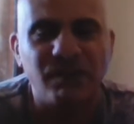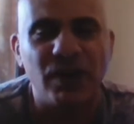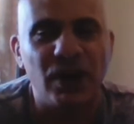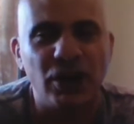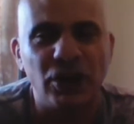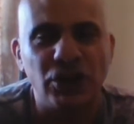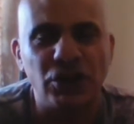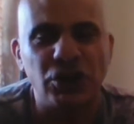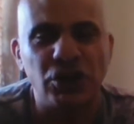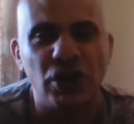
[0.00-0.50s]

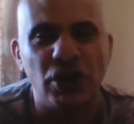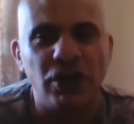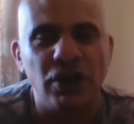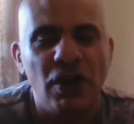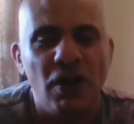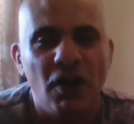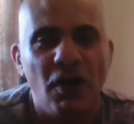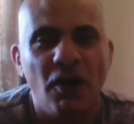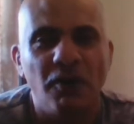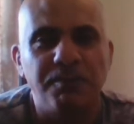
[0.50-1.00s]
version
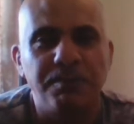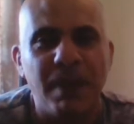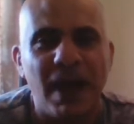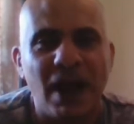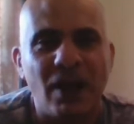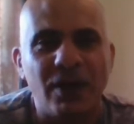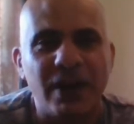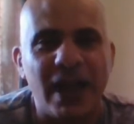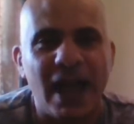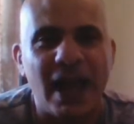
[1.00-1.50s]
of
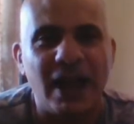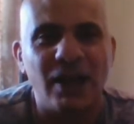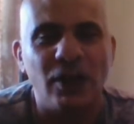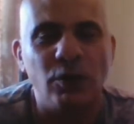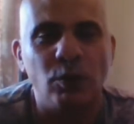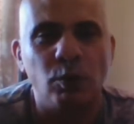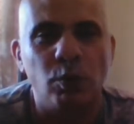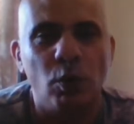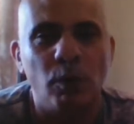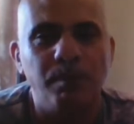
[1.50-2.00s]
Barry
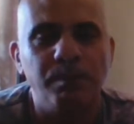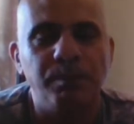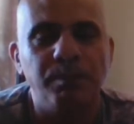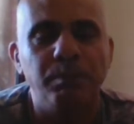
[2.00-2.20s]
Allen will